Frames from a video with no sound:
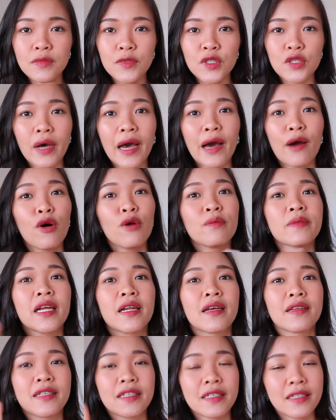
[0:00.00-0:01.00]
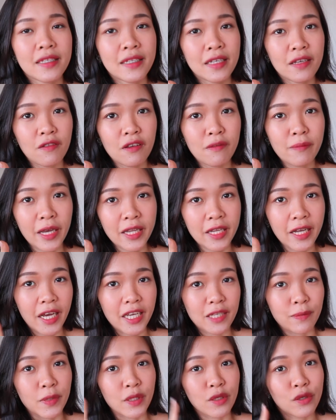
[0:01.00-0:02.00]
So I hope that the CCTV method
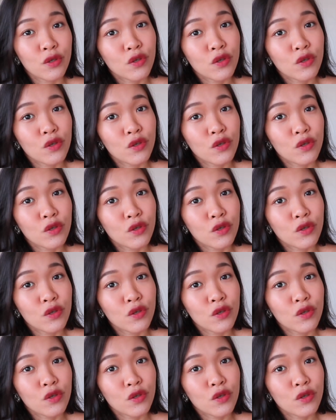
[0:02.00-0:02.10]
has been